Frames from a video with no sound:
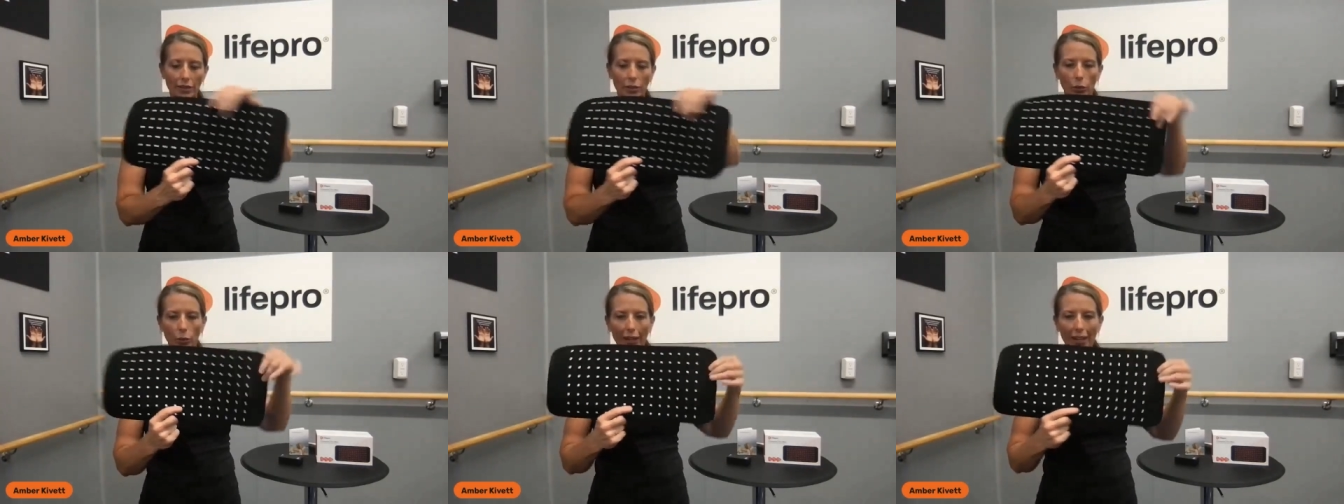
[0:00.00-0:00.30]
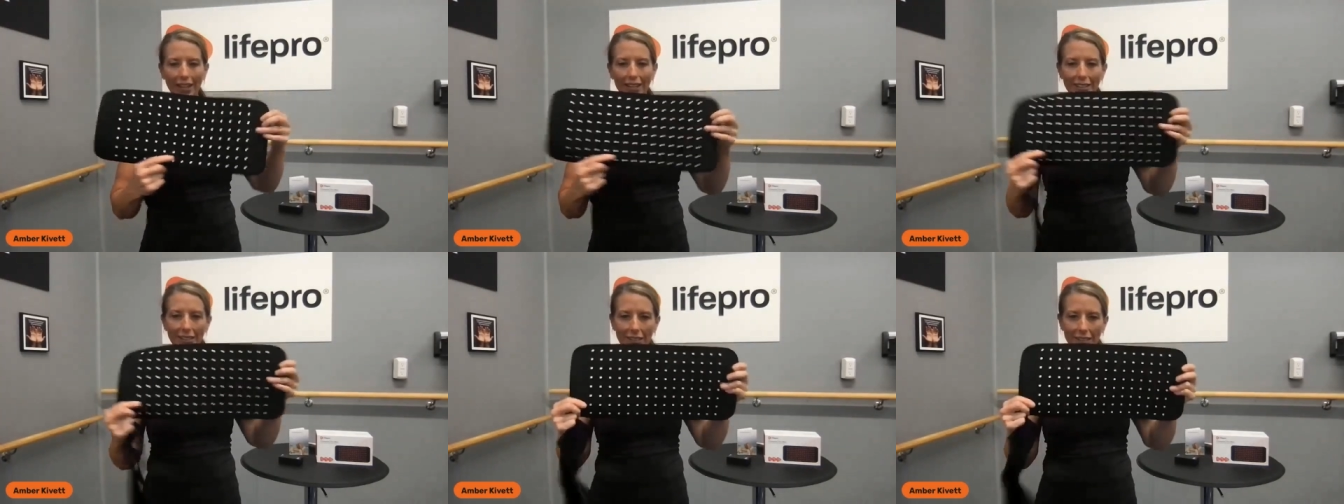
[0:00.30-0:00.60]
So
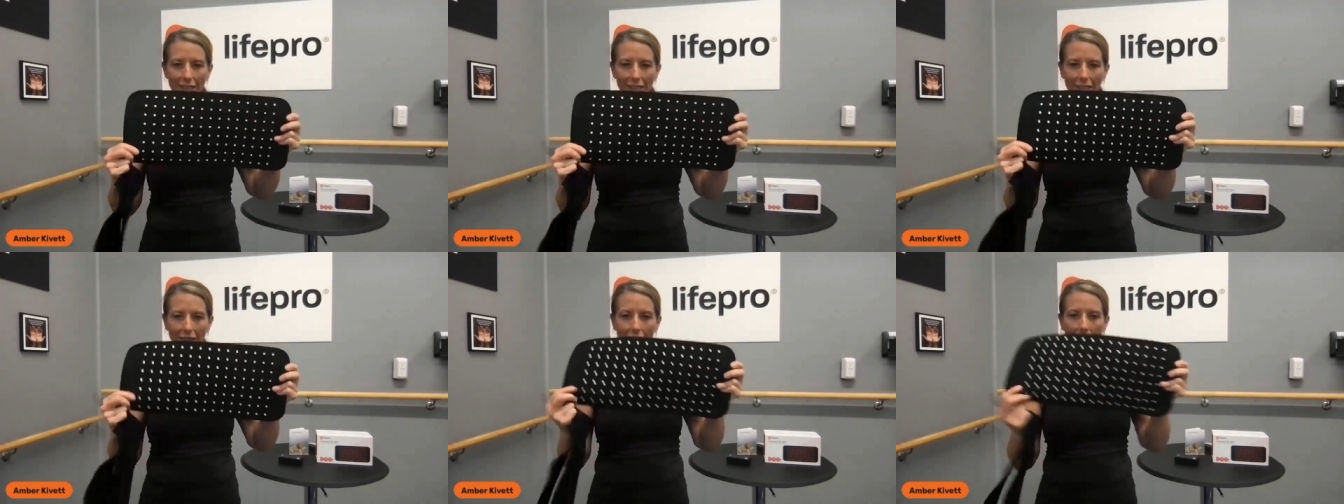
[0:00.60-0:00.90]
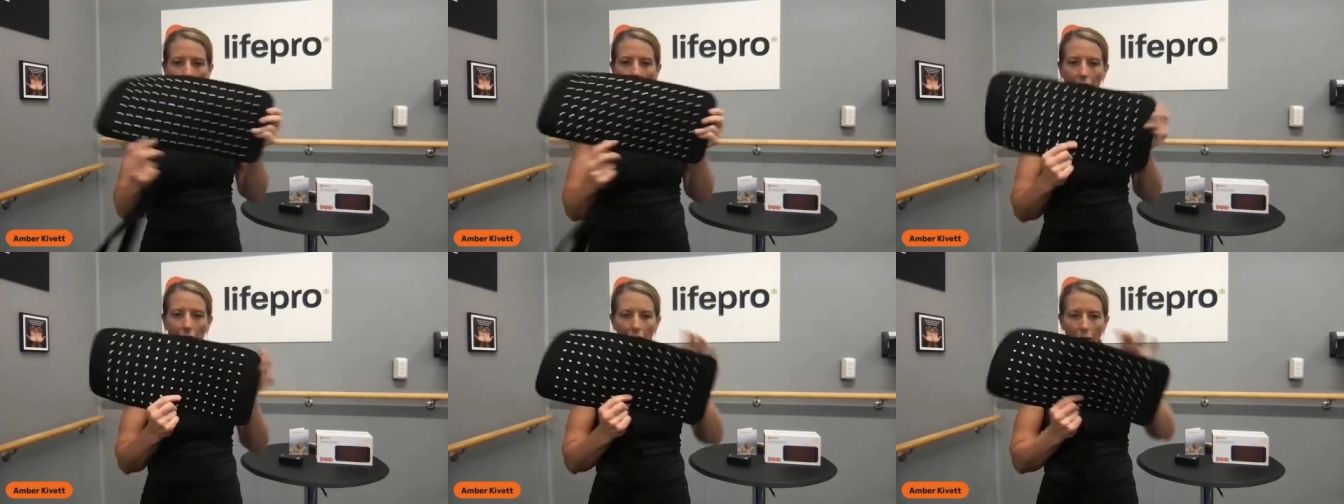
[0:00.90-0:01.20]

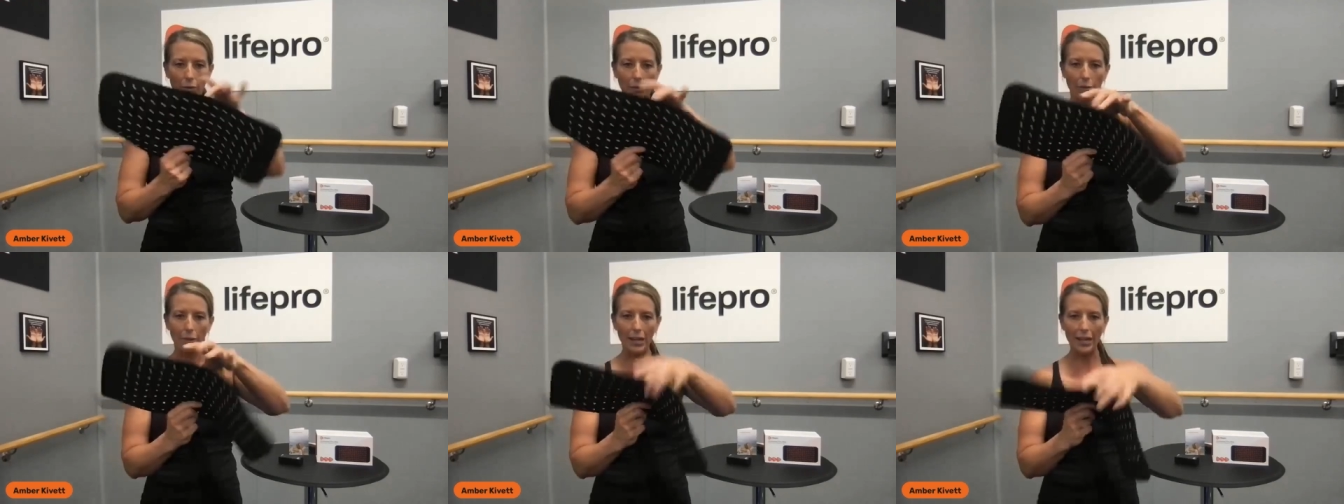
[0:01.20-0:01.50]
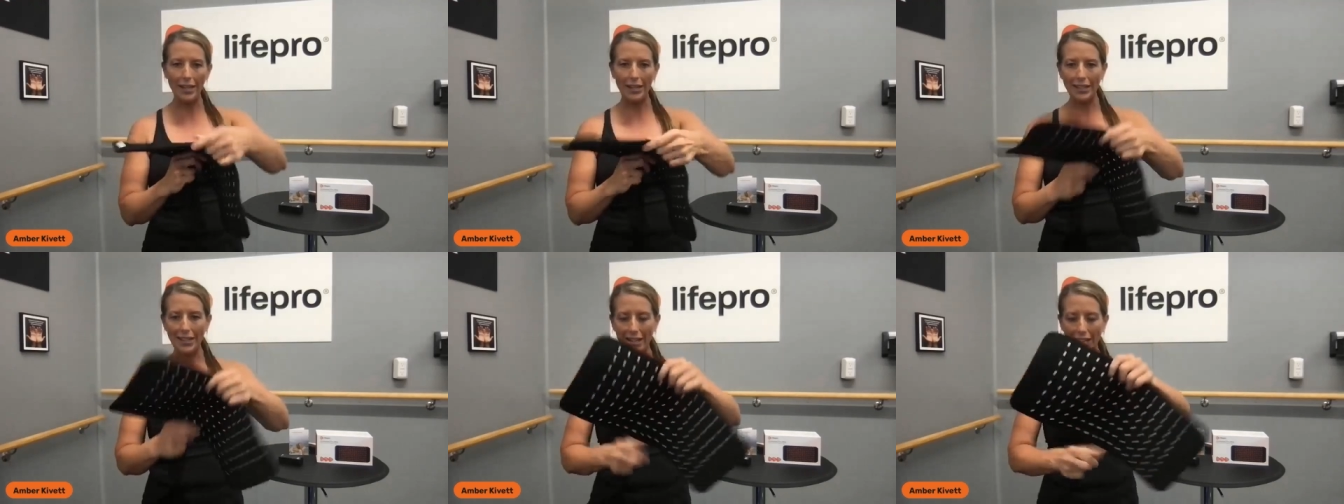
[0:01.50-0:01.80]
18
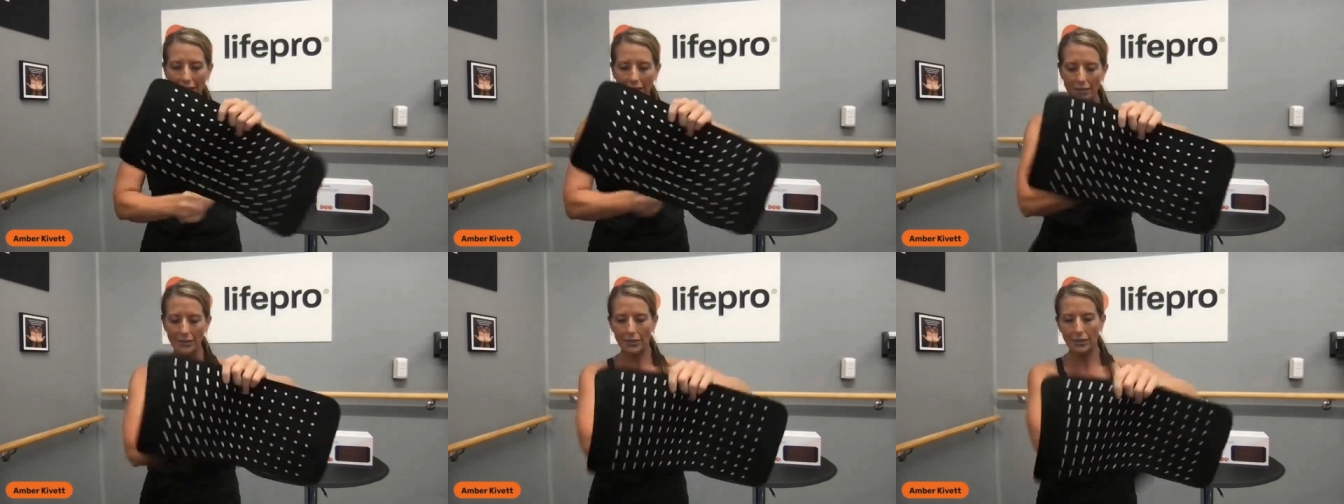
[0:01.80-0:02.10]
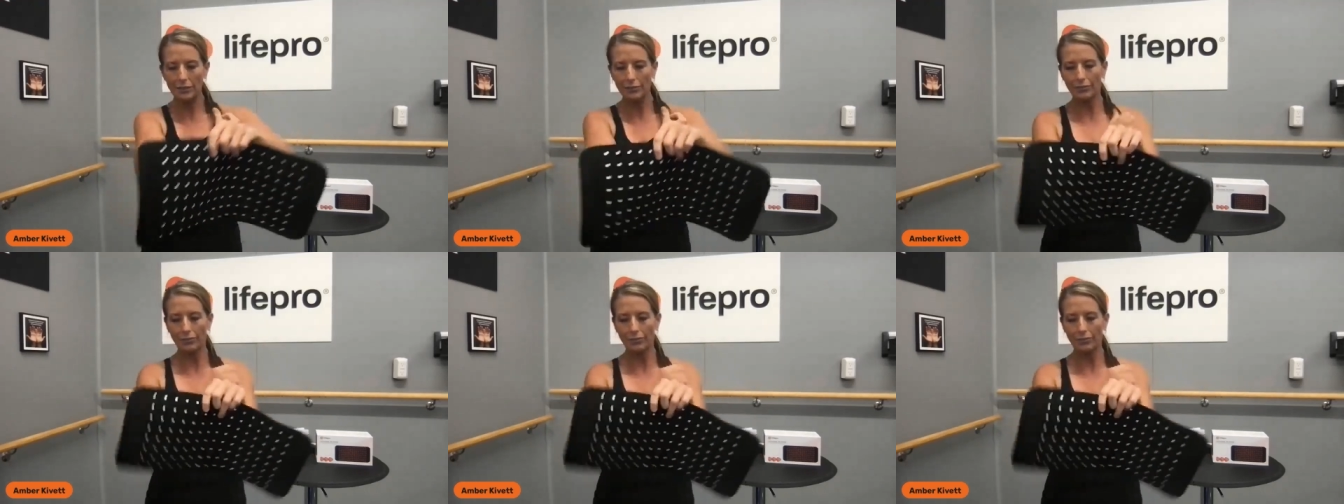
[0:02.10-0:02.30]
by 8.